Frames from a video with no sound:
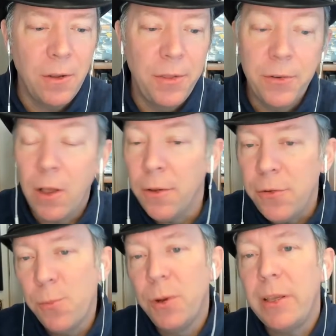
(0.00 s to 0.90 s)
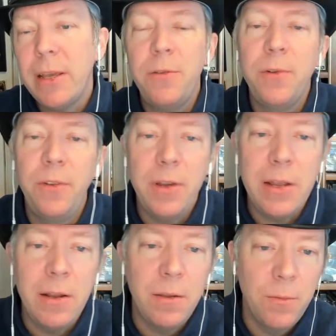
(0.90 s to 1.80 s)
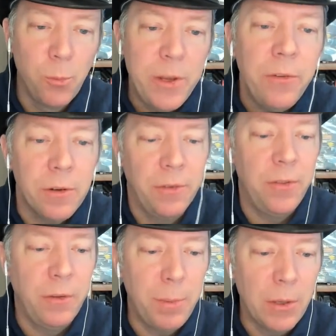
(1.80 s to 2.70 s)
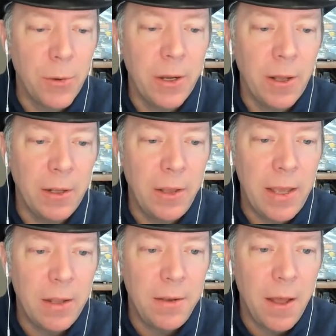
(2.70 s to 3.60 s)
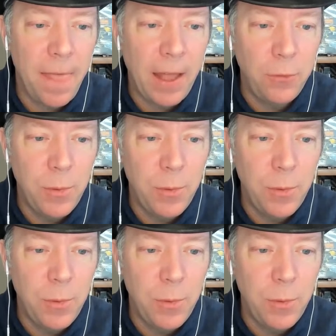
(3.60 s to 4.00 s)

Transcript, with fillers: There's also really interesting research that's been going on, and uh, that's yeah.